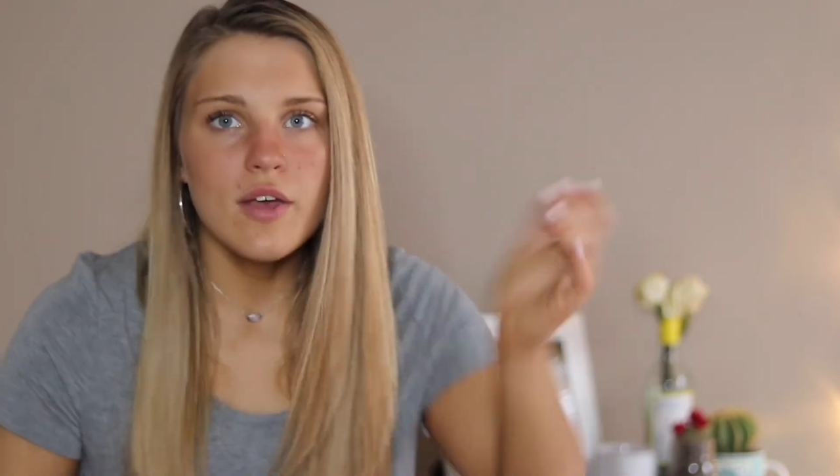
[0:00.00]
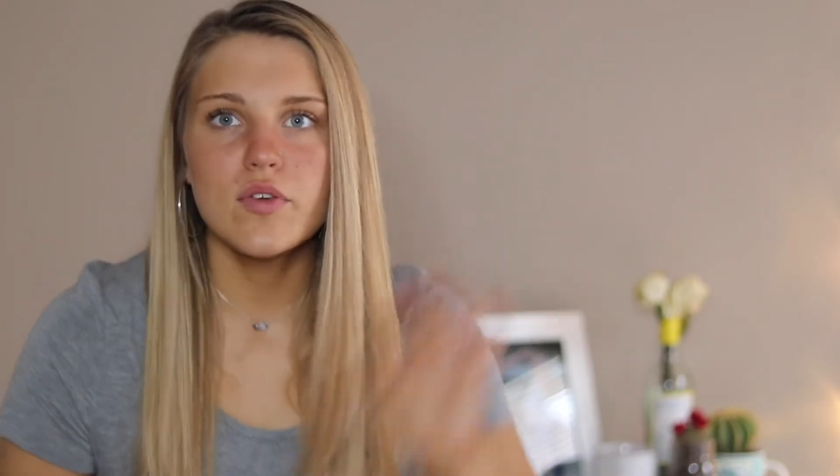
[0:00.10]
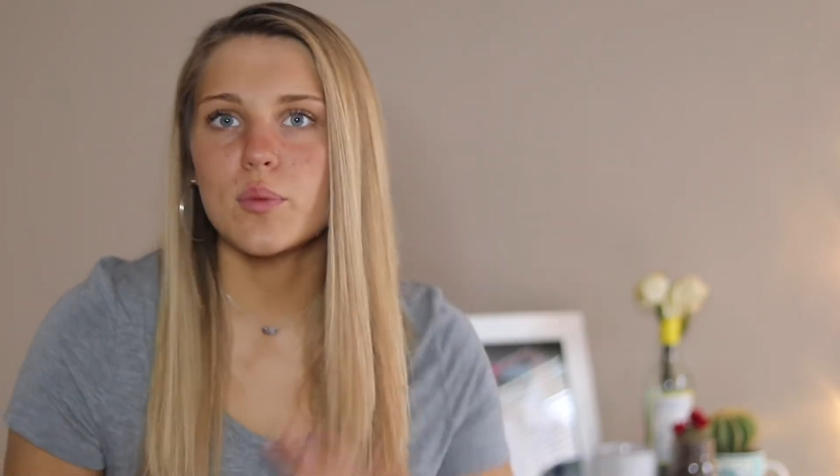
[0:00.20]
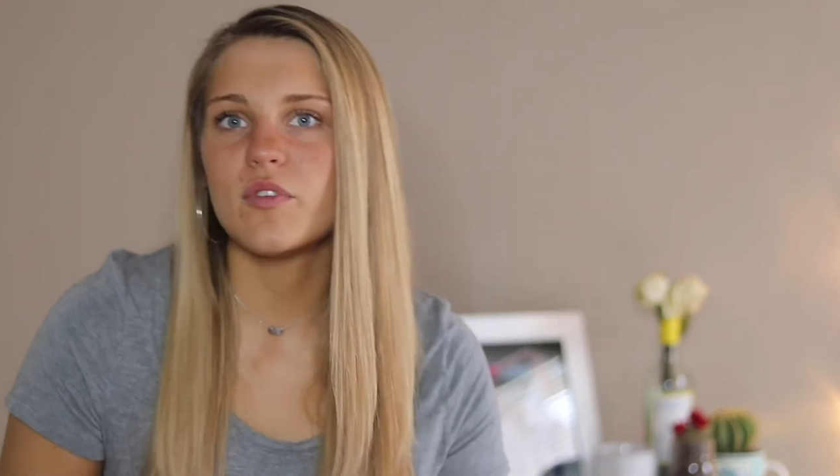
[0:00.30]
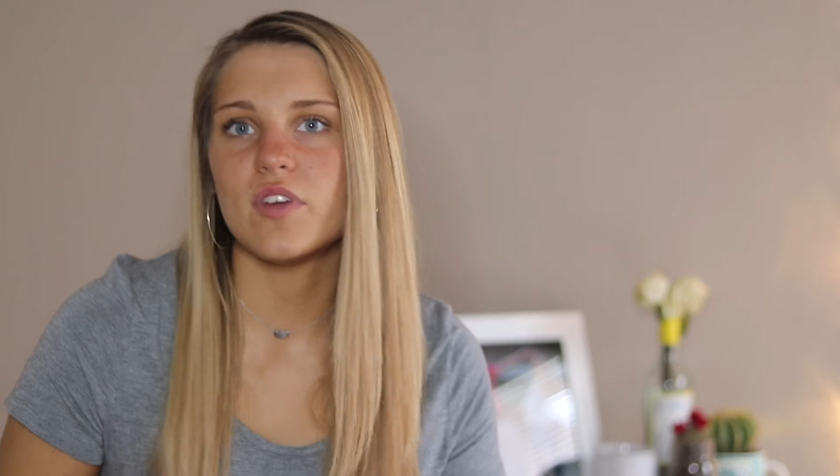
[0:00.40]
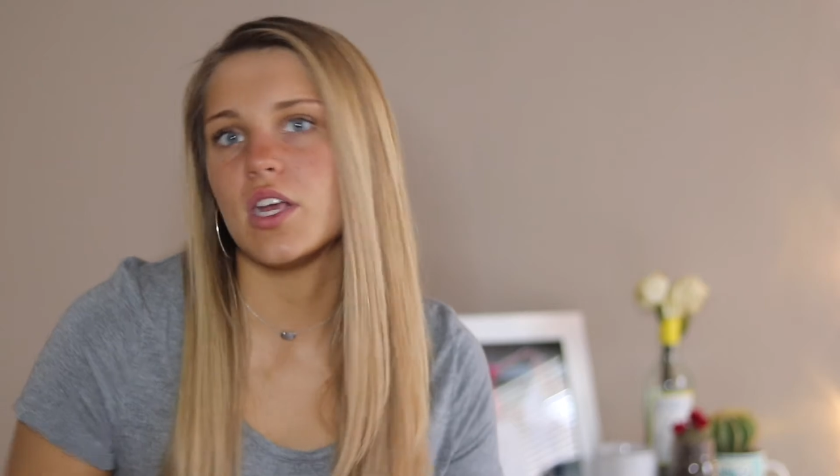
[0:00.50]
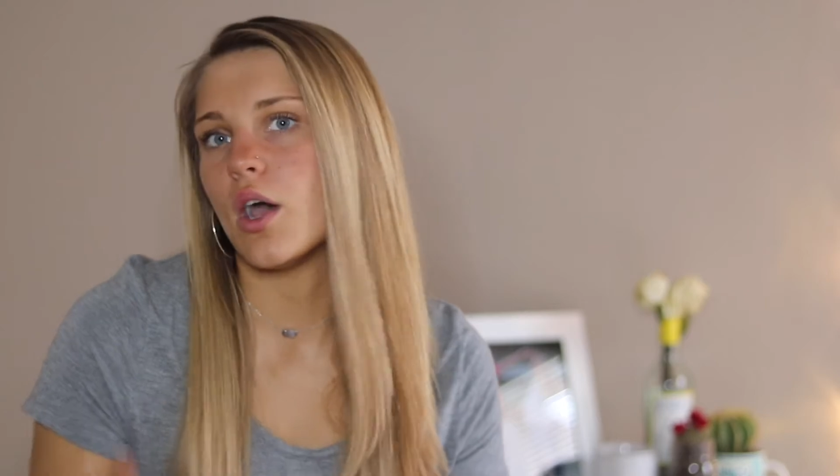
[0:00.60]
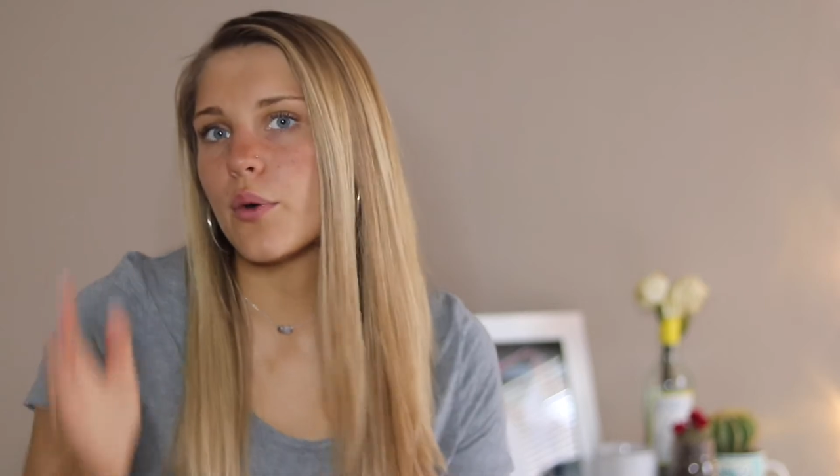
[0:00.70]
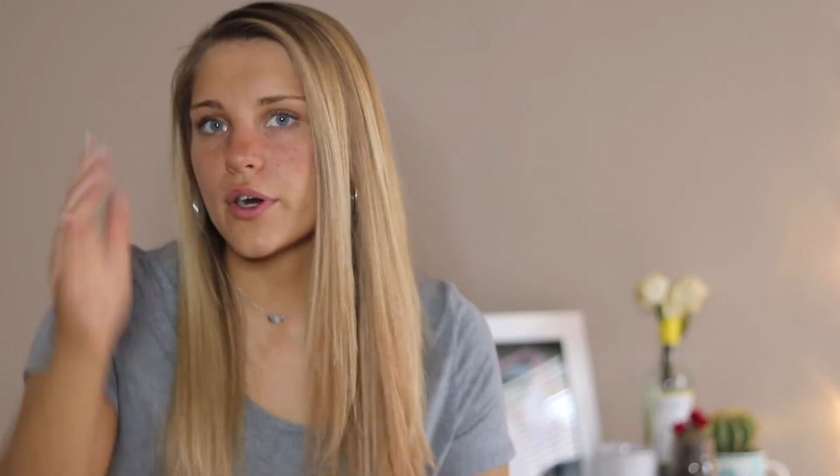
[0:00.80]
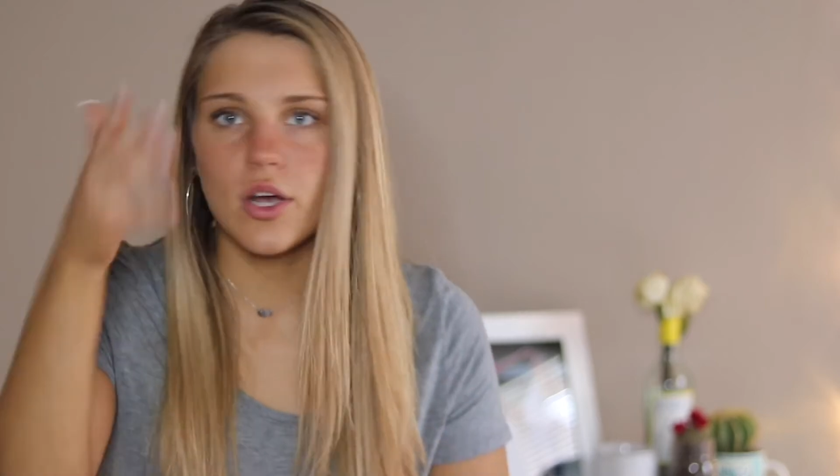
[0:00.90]
film a
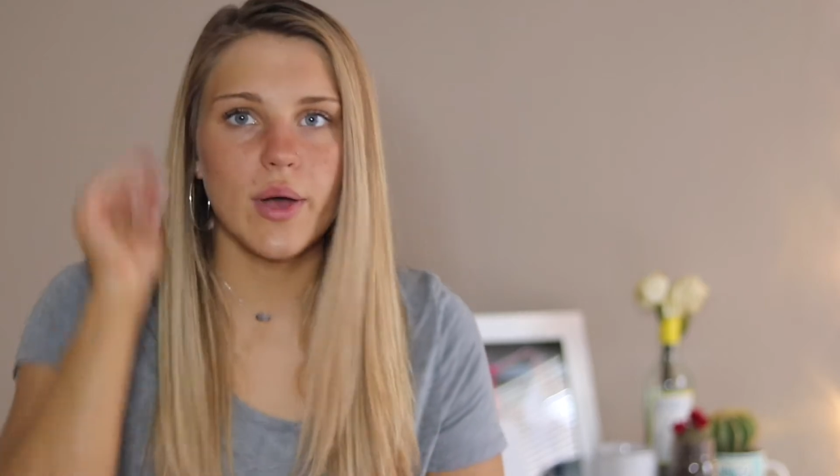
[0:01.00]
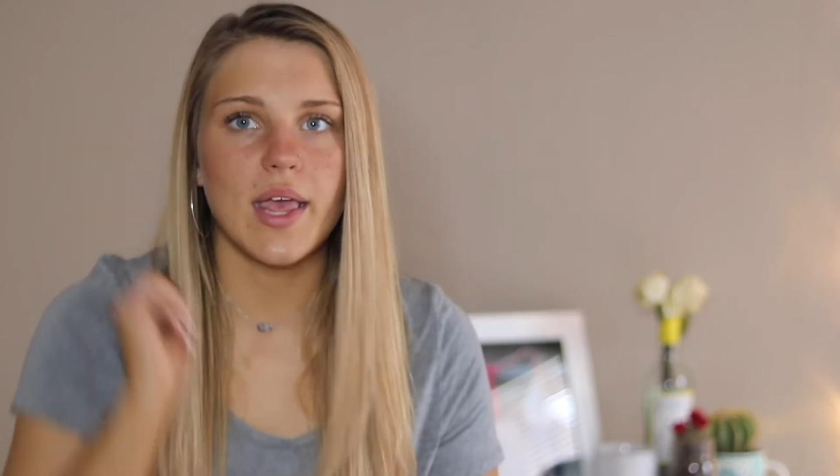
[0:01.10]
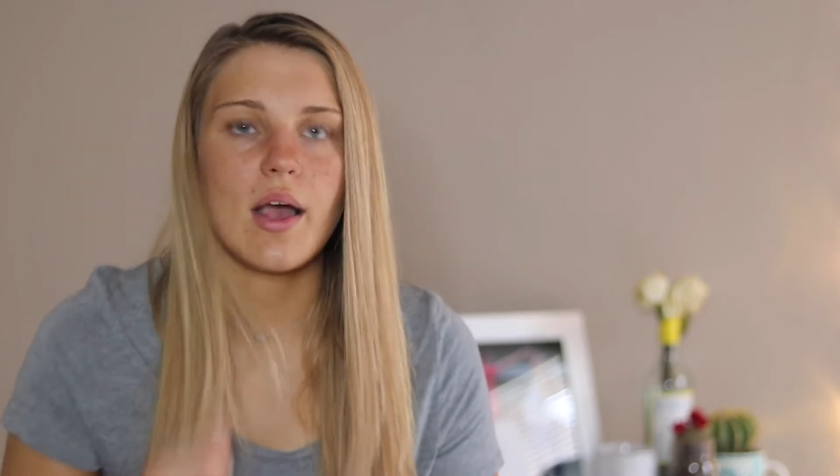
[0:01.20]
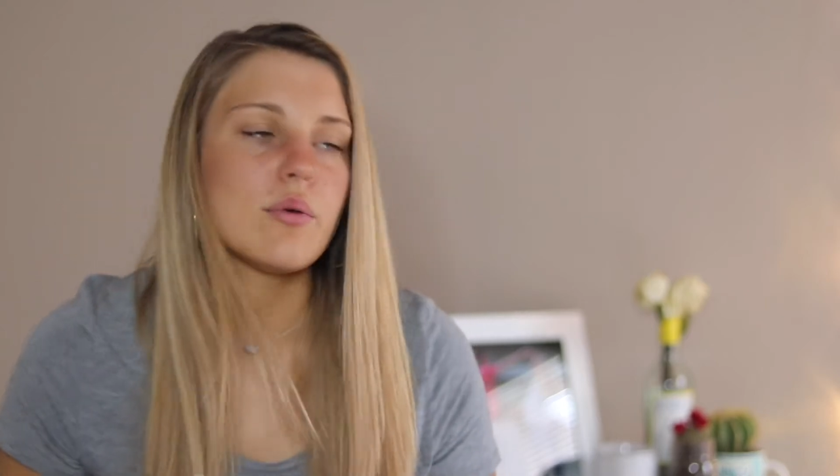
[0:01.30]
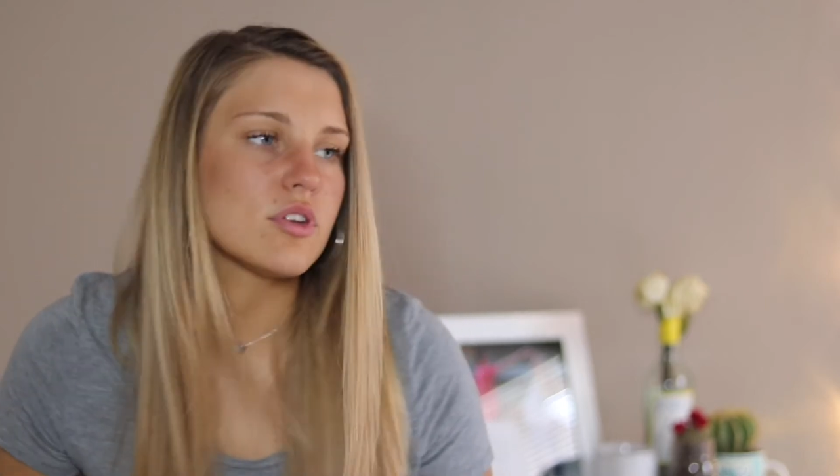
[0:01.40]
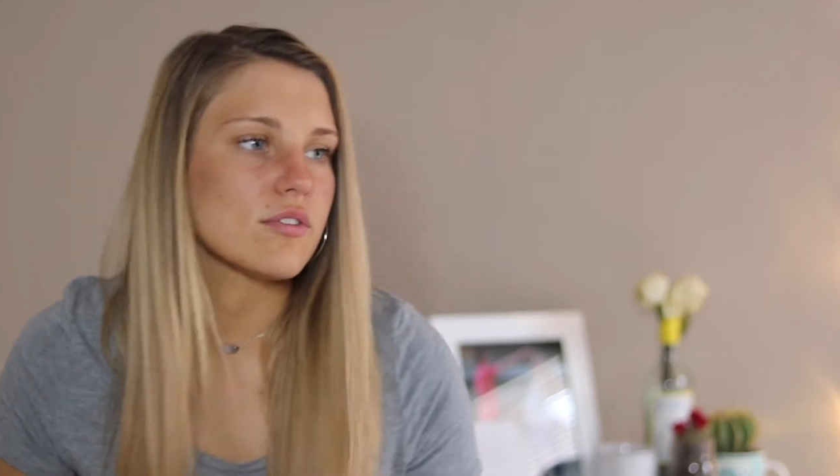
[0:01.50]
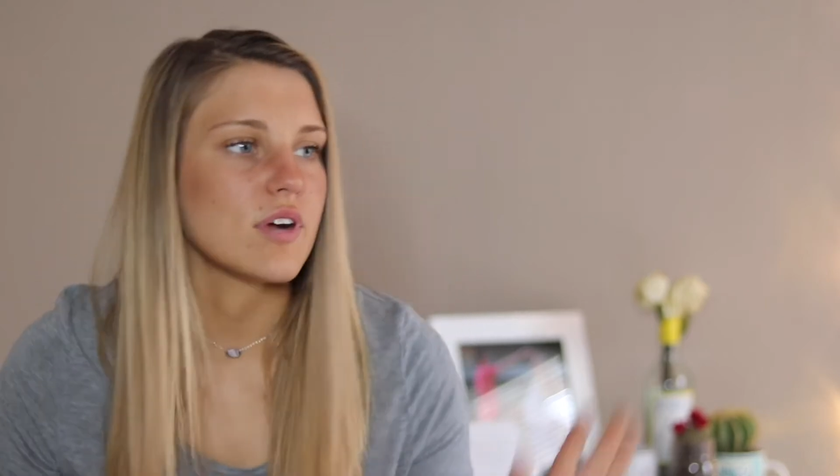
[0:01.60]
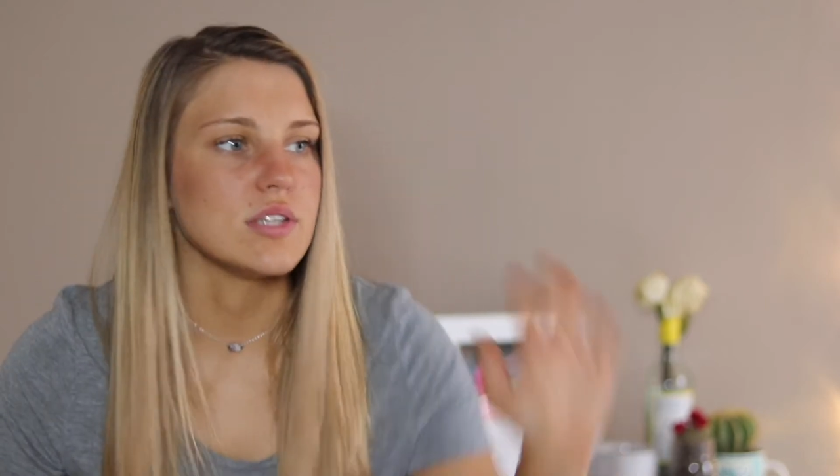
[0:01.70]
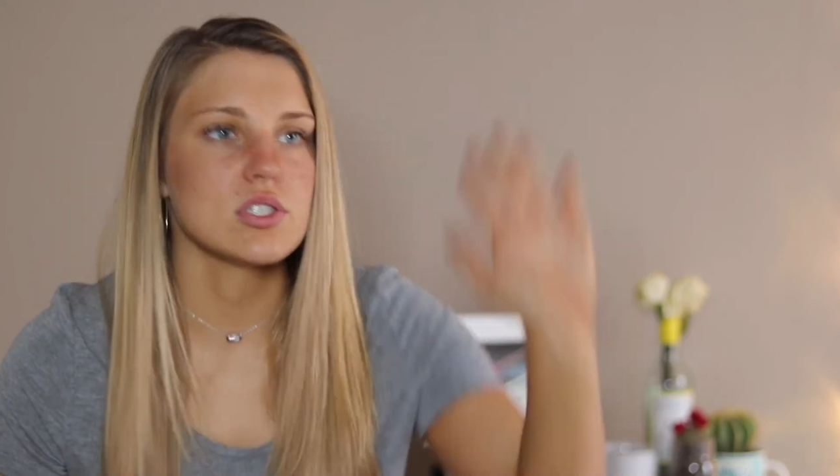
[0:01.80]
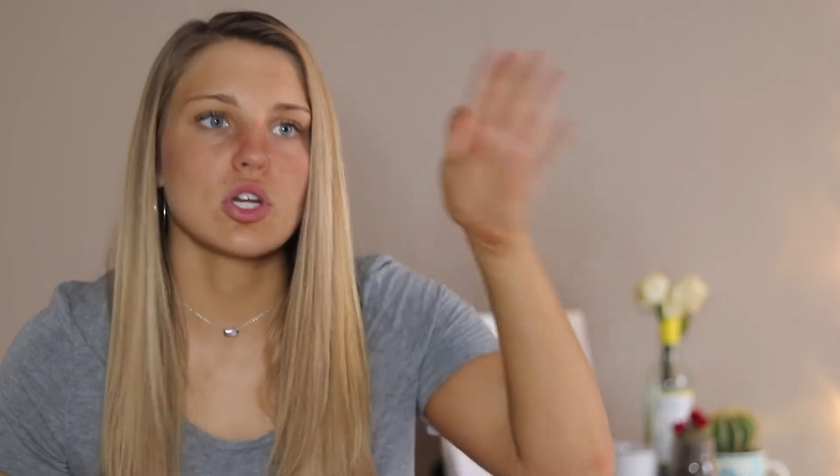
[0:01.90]
video or go hang out with your friends